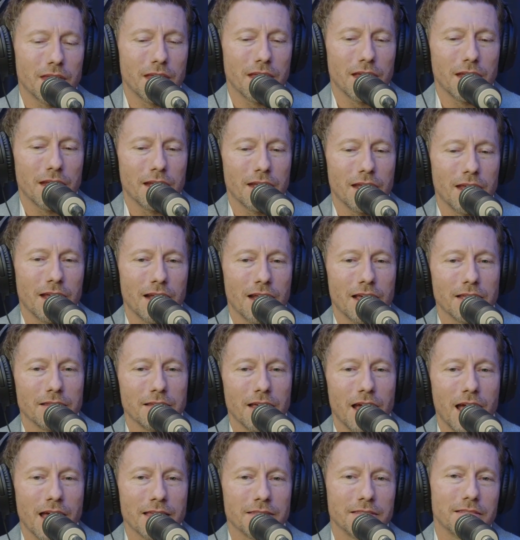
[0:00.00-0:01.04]
And
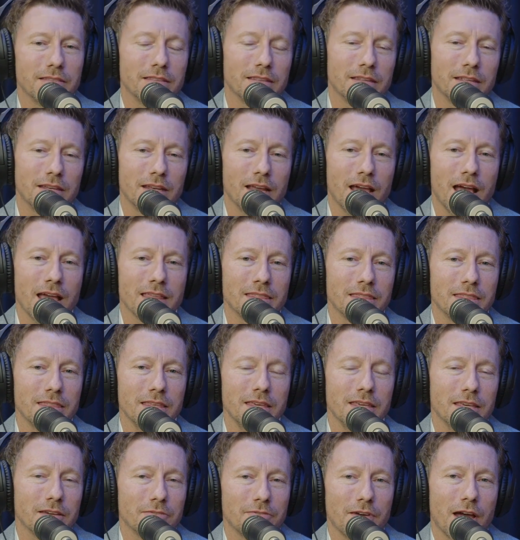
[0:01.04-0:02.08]
I
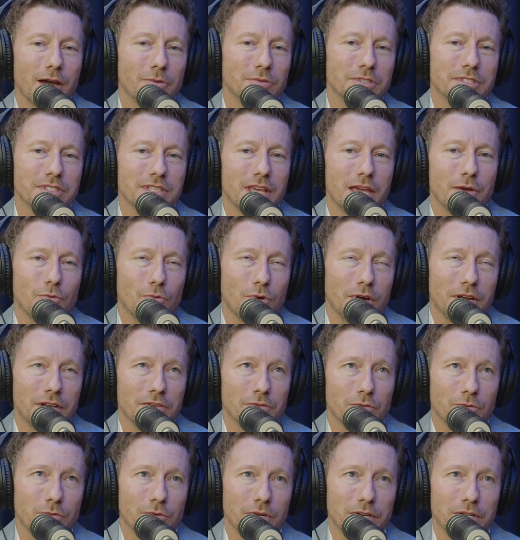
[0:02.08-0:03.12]
think if I would say what
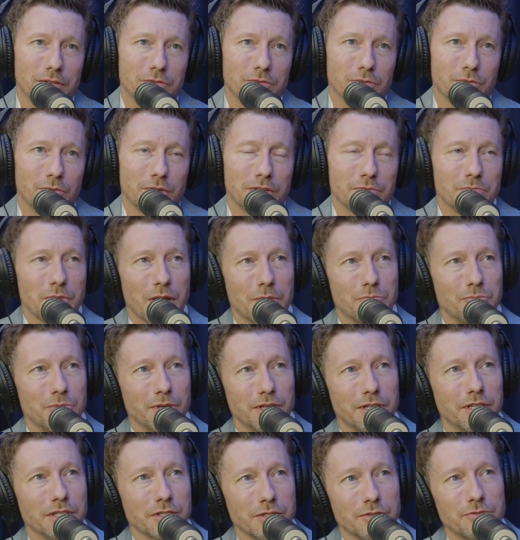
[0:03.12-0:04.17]
have my
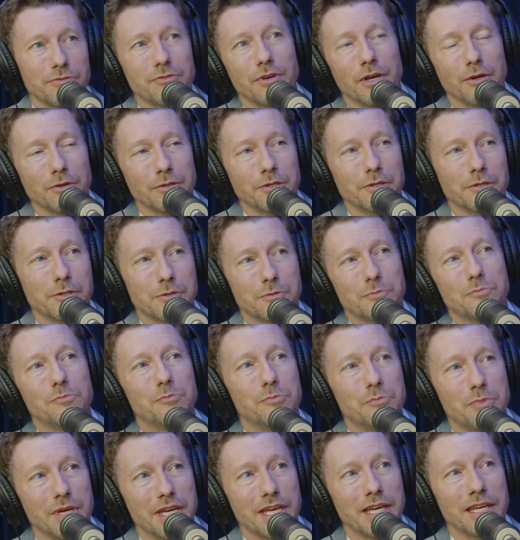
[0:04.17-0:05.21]
biggest failures
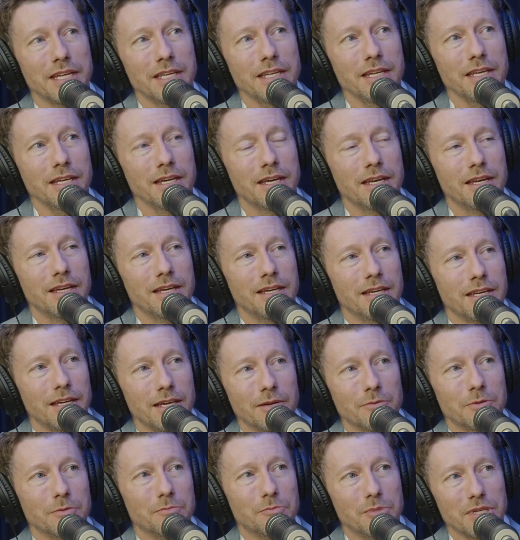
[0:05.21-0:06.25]
been,
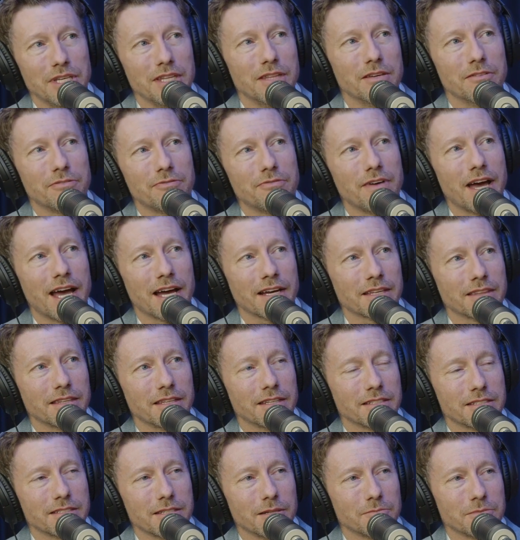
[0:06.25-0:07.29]
it would be the fact
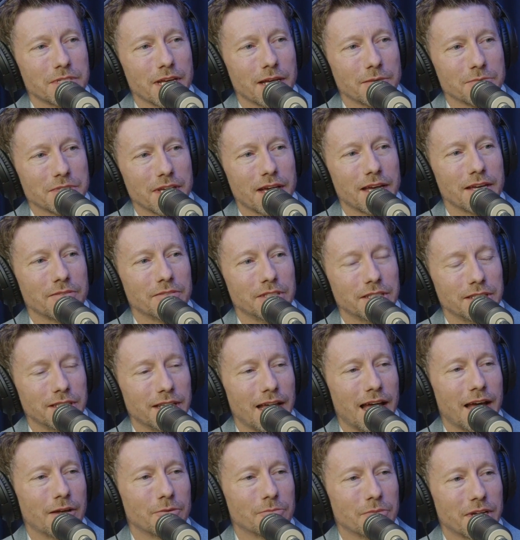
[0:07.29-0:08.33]
that sometimes I have
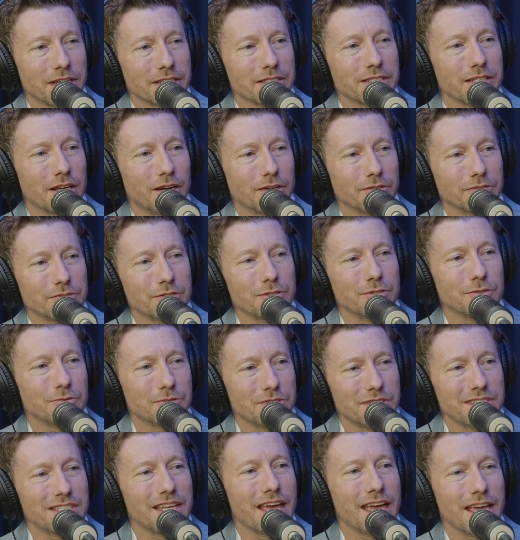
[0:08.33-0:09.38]
allowed myself to
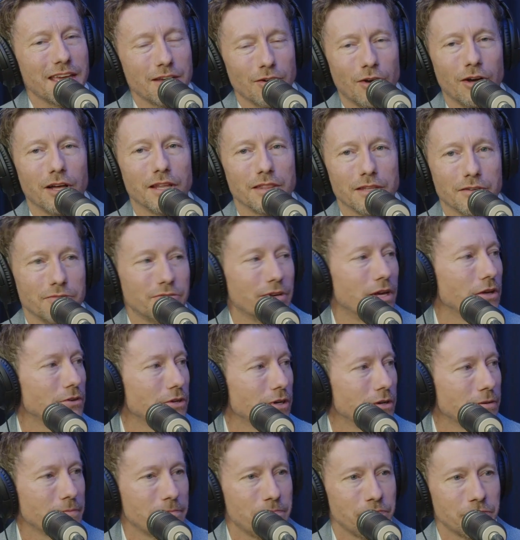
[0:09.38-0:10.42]
stay on the
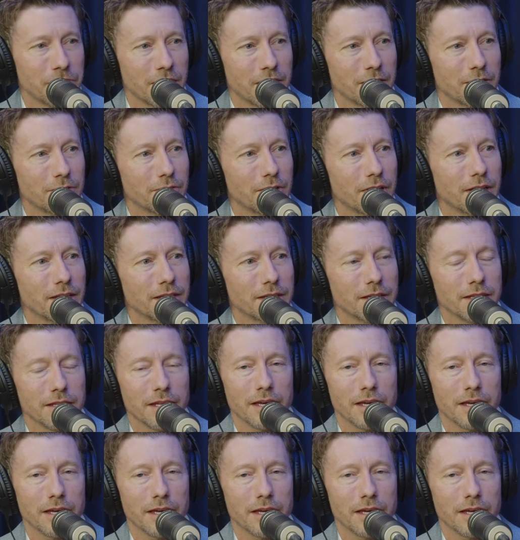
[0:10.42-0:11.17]
failure, right?